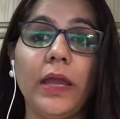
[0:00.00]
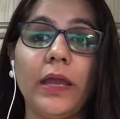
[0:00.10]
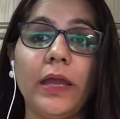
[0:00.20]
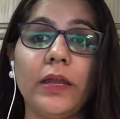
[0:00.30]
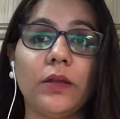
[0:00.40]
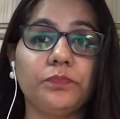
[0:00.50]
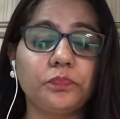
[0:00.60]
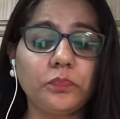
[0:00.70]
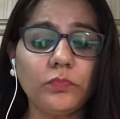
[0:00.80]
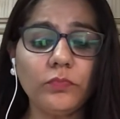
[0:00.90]
And
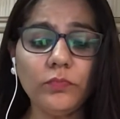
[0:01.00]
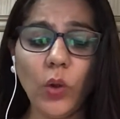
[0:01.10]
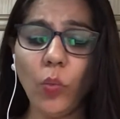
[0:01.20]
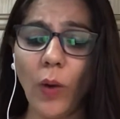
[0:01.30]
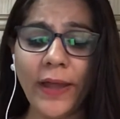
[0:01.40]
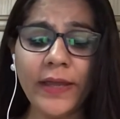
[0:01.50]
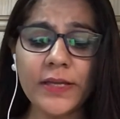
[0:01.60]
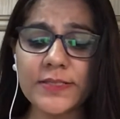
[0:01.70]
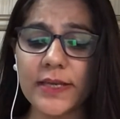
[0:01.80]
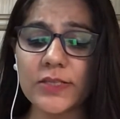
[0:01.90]
why I
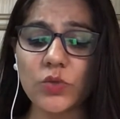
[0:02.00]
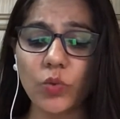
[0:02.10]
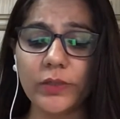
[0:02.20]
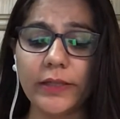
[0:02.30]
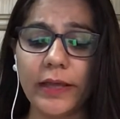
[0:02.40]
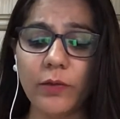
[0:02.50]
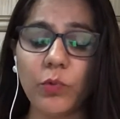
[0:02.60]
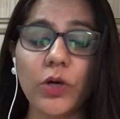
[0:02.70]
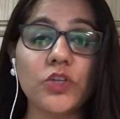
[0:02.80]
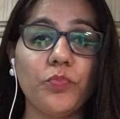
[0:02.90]
say so that they have
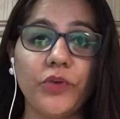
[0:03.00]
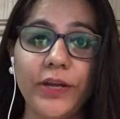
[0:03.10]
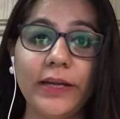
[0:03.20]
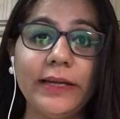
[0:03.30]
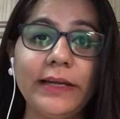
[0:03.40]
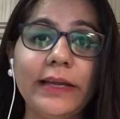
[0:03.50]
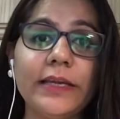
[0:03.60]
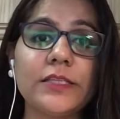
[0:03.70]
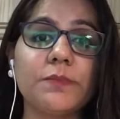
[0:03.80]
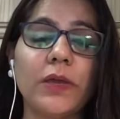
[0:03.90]
worked
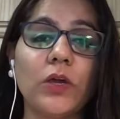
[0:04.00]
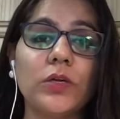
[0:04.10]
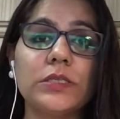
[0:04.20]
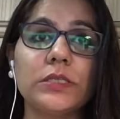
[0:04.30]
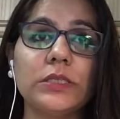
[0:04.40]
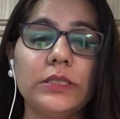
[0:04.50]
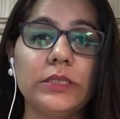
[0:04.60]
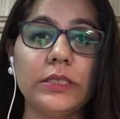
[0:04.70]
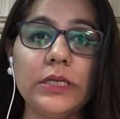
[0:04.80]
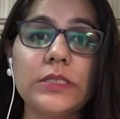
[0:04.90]
brilliantly is because
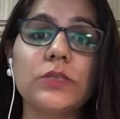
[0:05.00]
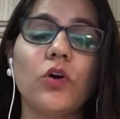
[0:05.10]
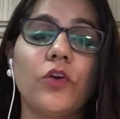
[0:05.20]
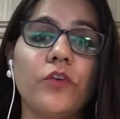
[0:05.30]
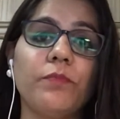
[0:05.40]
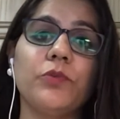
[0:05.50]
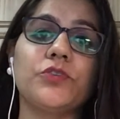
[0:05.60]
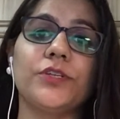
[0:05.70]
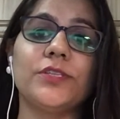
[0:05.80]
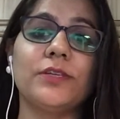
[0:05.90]
these
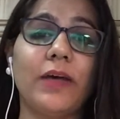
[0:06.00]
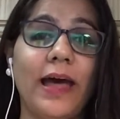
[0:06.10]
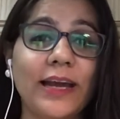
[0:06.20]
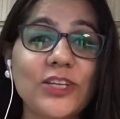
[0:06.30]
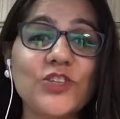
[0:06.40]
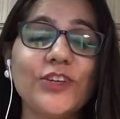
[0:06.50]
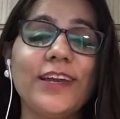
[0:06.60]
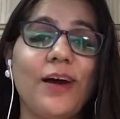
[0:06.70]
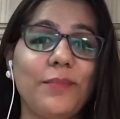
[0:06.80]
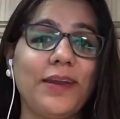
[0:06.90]
contributions have actually
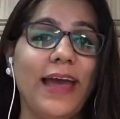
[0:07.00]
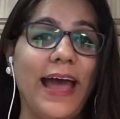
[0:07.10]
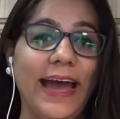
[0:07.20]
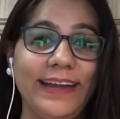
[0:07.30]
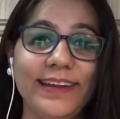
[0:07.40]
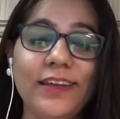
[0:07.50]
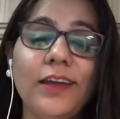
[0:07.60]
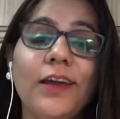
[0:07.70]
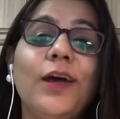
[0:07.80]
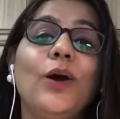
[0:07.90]
come in handy
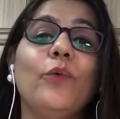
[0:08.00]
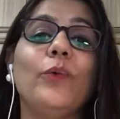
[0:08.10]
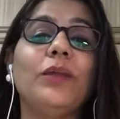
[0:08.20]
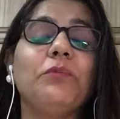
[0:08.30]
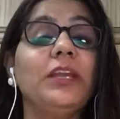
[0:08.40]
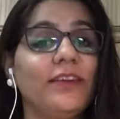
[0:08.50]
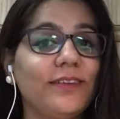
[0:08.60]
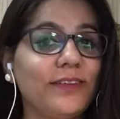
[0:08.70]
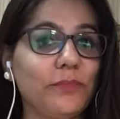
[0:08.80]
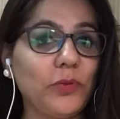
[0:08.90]
when we
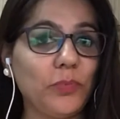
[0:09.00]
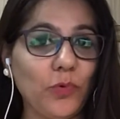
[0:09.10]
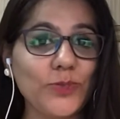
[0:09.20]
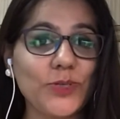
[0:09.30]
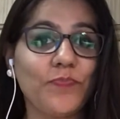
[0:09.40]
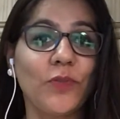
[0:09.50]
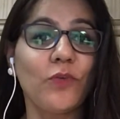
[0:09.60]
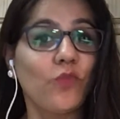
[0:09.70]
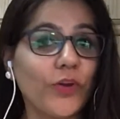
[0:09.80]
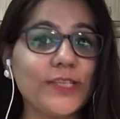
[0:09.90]
needed them the most.
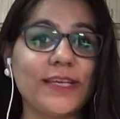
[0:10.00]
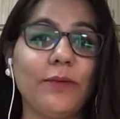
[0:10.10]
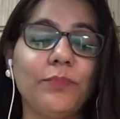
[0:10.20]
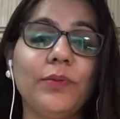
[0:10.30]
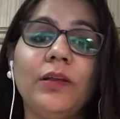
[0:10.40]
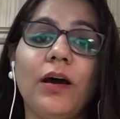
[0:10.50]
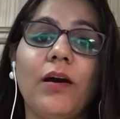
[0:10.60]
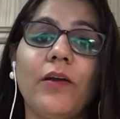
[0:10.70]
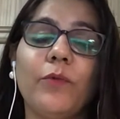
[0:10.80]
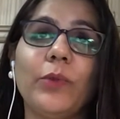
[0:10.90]
For example,
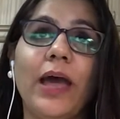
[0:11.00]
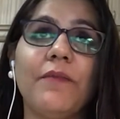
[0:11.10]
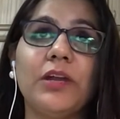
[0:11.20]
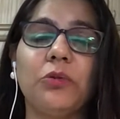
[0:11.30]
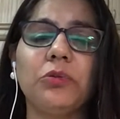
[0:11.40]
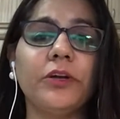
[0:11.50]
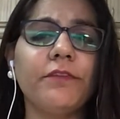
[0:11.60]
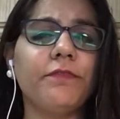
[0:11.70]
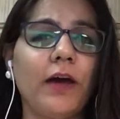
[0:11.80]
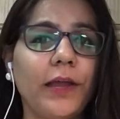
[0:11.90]
we have around
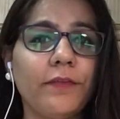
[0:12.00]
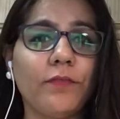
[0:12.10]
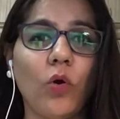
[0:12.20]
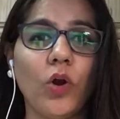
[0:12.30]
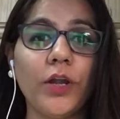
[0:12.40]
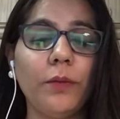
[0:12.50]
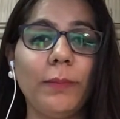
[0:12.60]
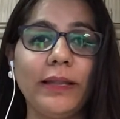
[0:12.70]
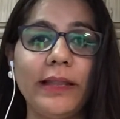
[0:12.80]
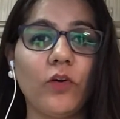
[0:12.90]
35 odd
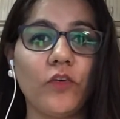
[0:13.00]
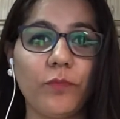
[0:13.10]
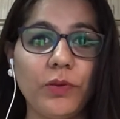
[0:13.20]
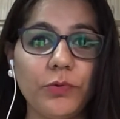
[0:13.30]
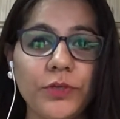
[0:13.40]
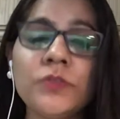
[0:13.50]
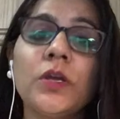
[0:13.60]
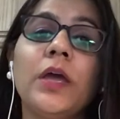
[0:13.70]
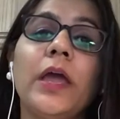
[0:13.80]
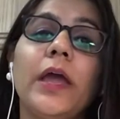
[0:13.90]
monthly contributors,
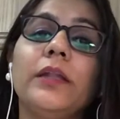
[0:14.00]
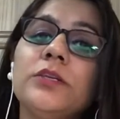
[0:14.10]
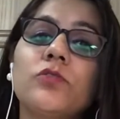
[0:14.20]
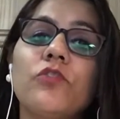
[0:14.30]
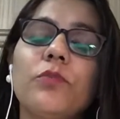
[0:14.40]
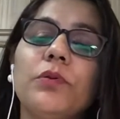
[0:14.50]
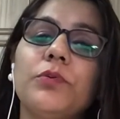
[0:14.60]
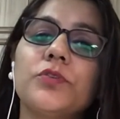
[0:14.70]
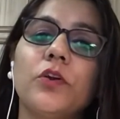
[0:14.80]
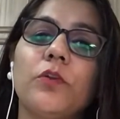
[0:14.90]
and these
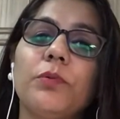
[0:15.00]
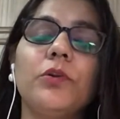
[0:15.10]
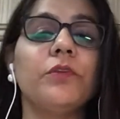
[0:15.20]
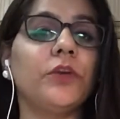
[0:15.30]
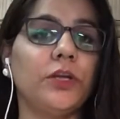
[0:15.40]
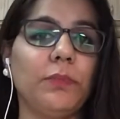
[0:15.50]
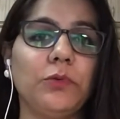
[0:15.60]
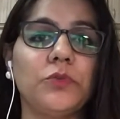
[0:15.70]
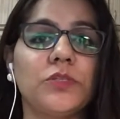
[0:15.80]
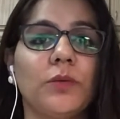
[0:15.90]
contributors contribute different amounts.